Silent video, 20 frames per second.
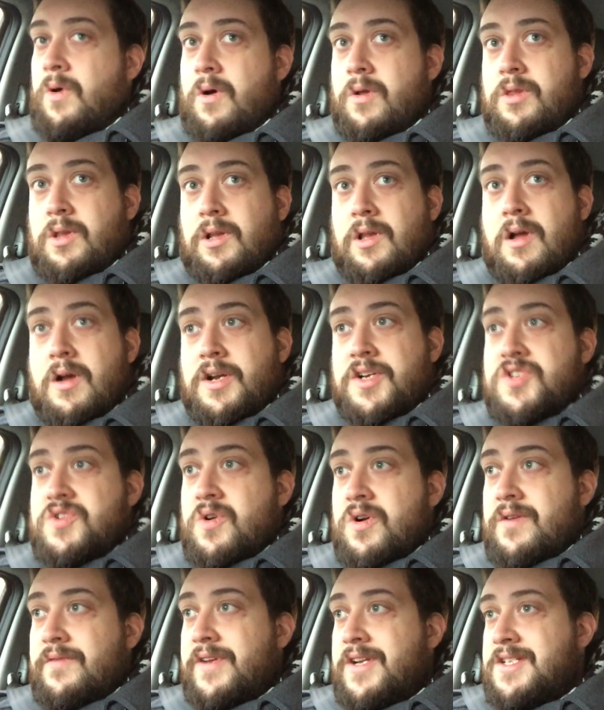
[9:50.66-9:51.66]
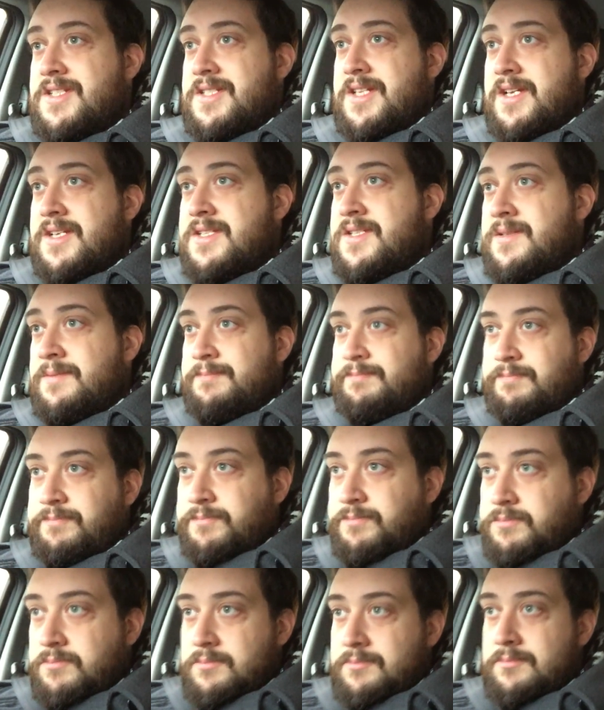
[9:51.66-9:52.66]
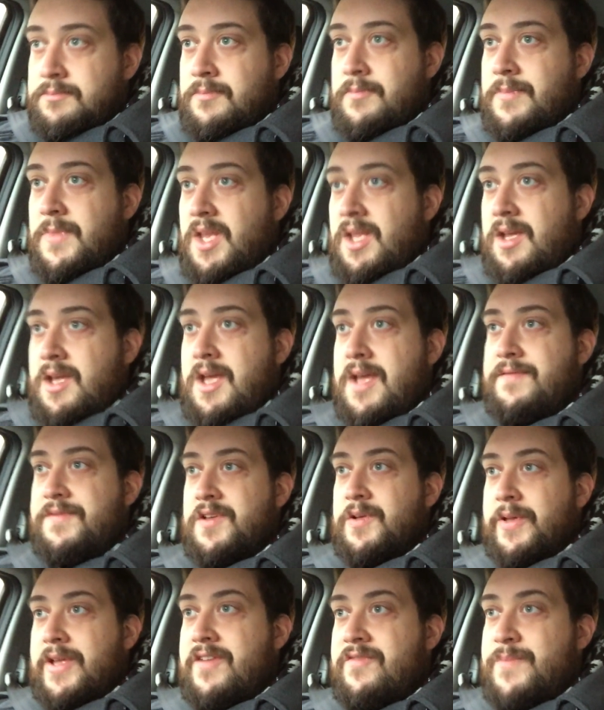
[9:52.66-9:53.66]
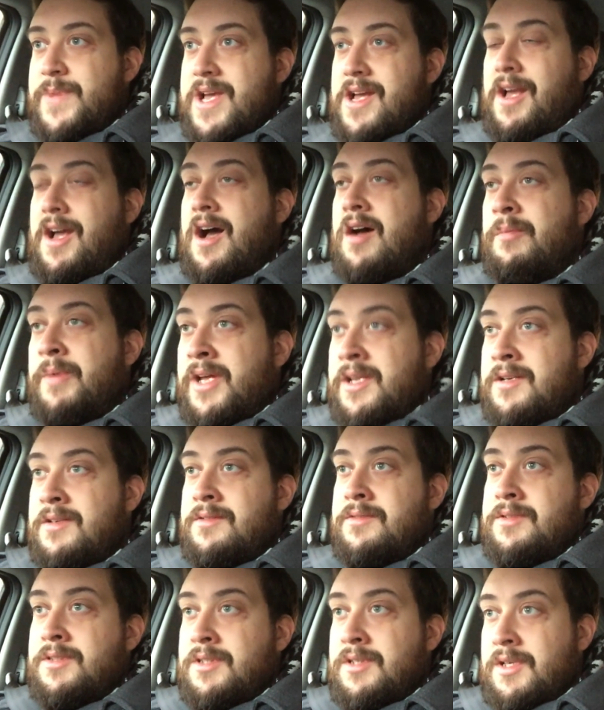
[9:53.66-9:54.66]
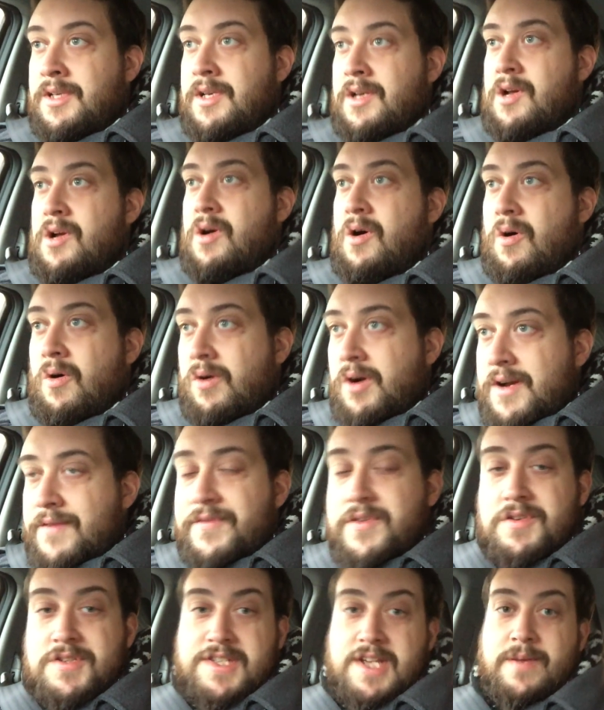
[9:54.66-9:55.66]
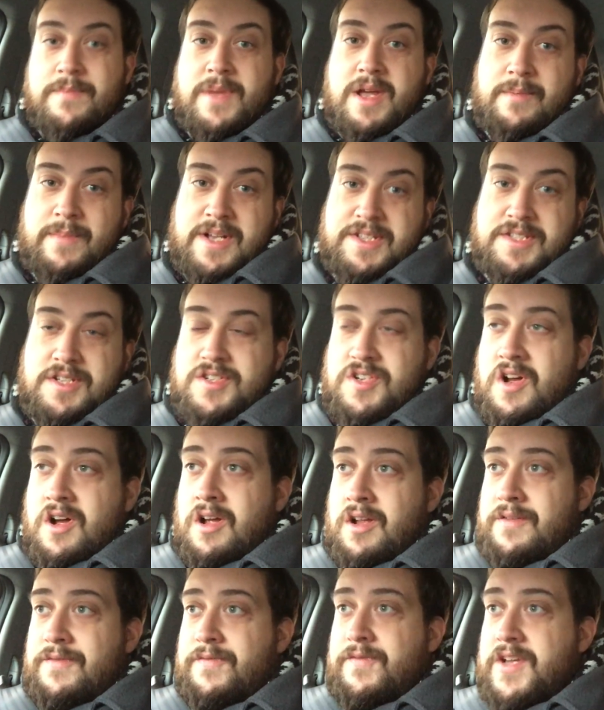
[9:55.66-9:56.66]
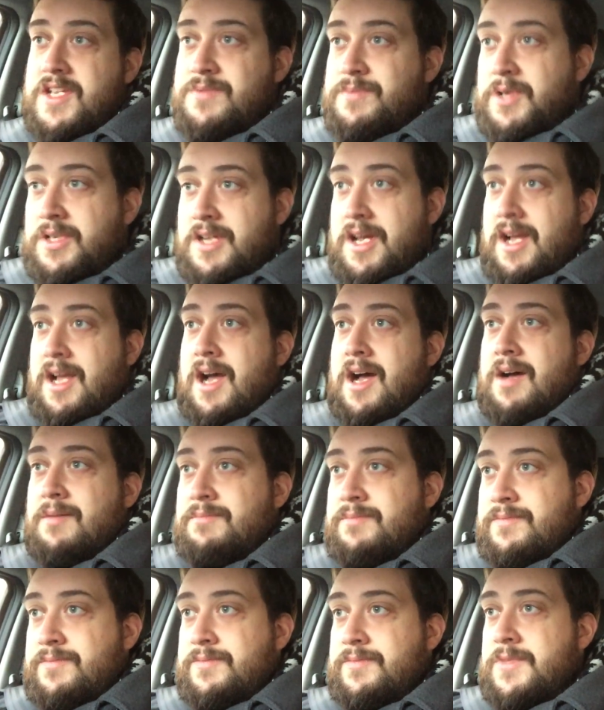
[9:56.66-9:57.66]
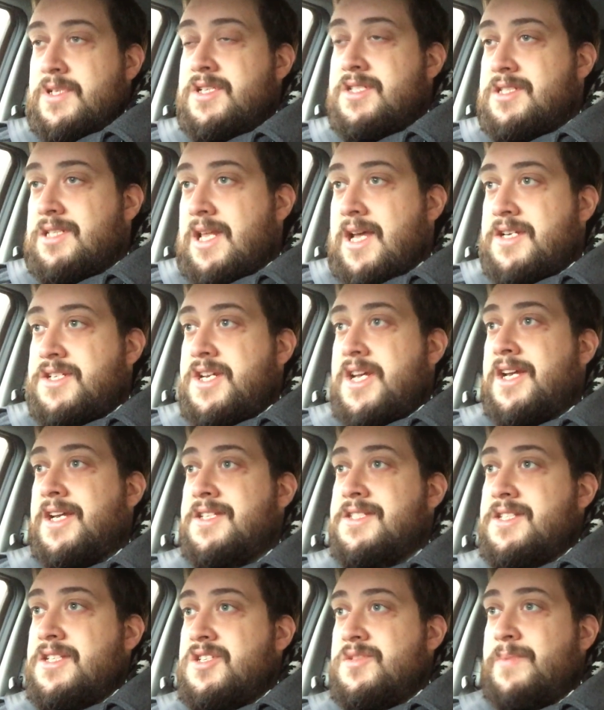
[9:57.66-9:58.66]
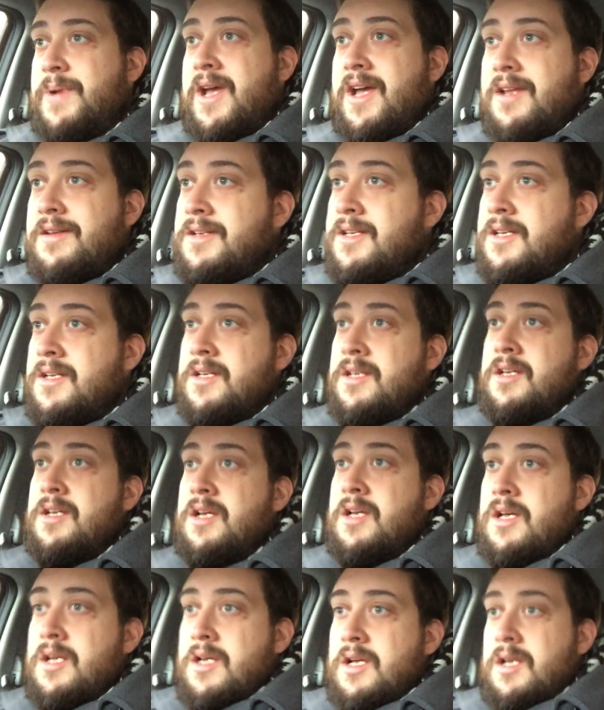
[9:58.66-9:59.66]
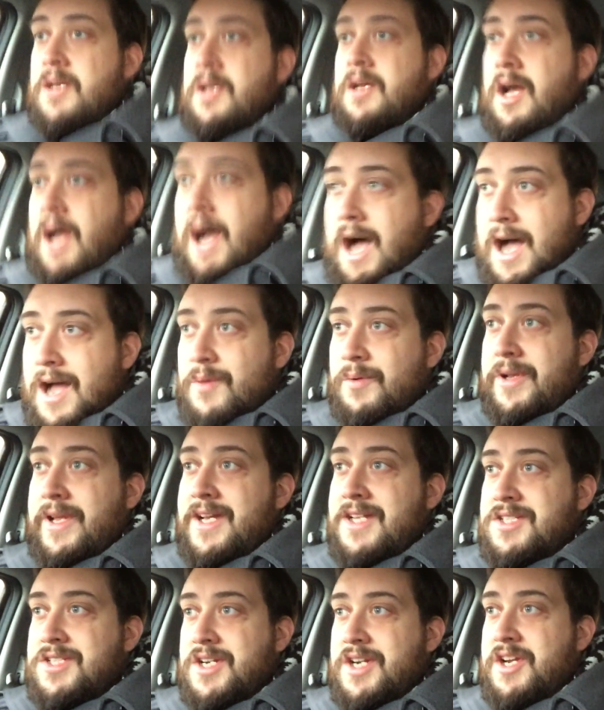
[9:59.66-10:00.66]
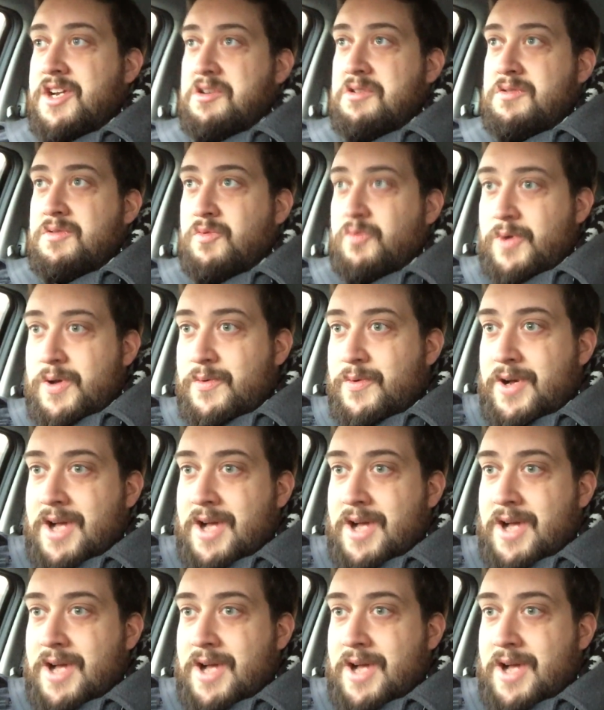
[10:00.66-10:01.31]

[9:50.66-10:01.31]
the long and short of it is this. If you leave me a comment, or if you send me a message on Facebook.com facebook.com/Higgins in Japan. I will answer you. We will